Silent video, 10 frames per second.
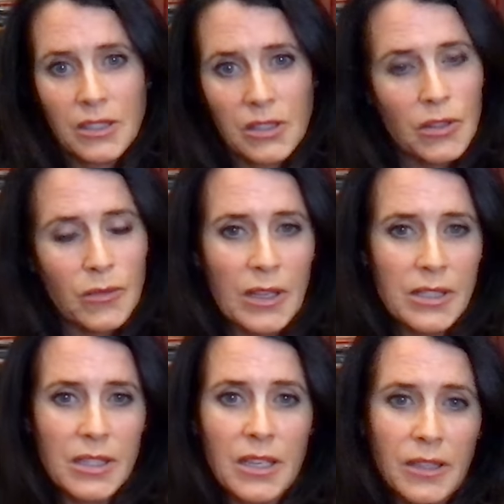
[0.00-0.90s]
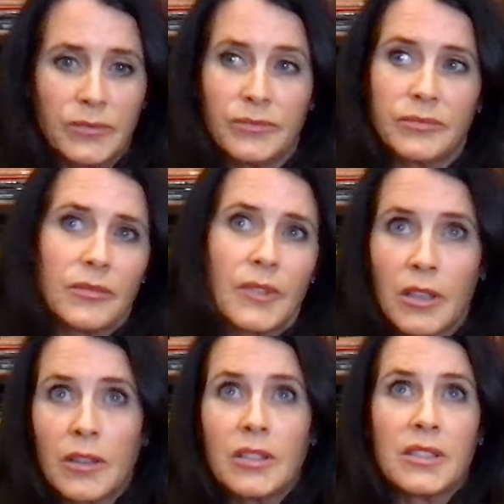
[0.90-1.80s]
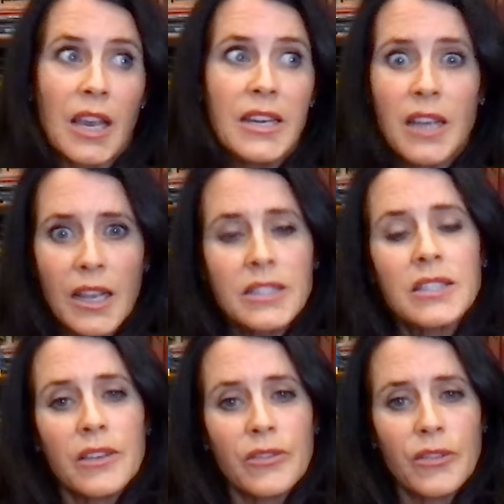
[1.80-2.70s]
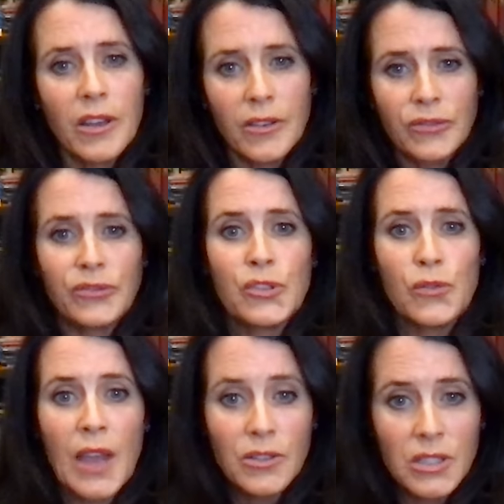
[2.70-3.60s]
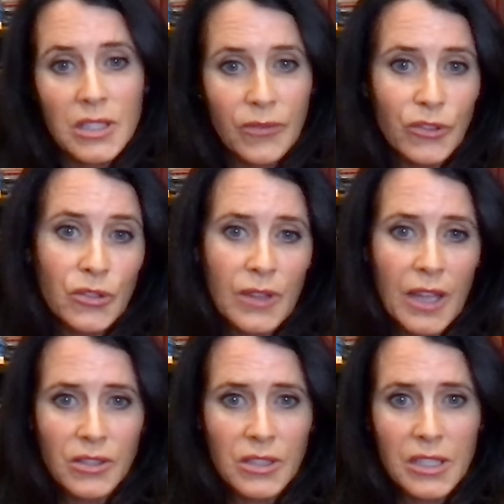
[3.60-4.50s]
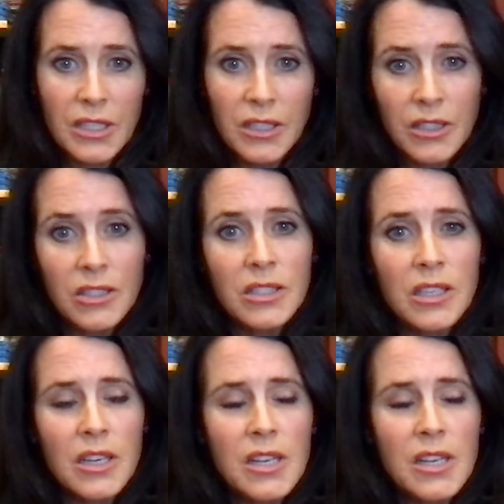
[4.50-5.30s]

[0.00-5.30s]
the as the zeitgeist of of 2000 for 2000 years